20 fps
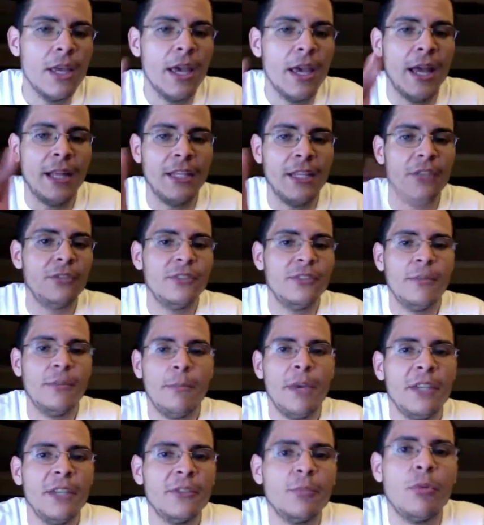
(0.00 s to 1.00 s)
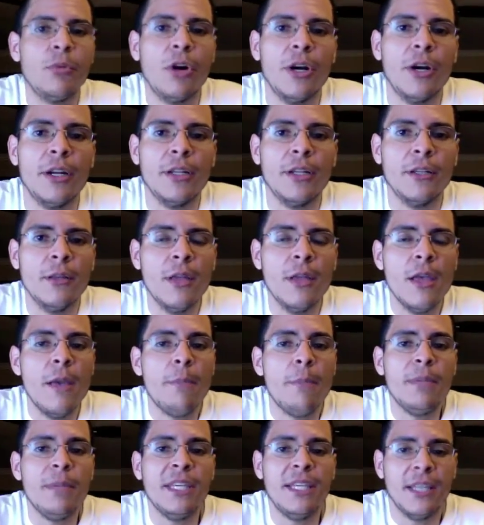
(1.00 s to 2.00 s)
And here's the best part
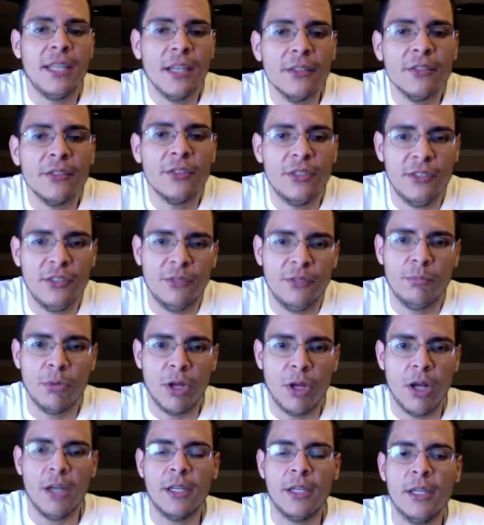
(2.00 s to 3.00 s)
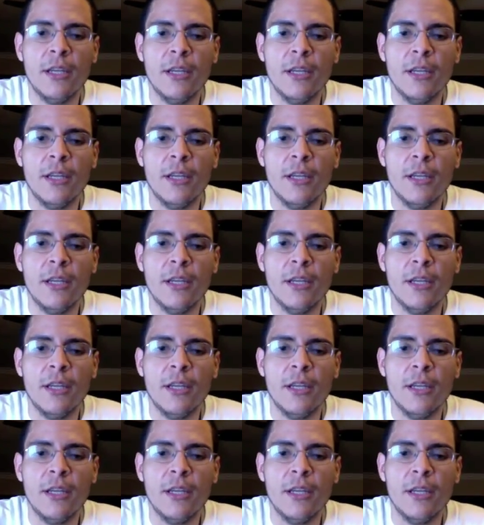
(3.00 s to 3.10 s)
because of this blog,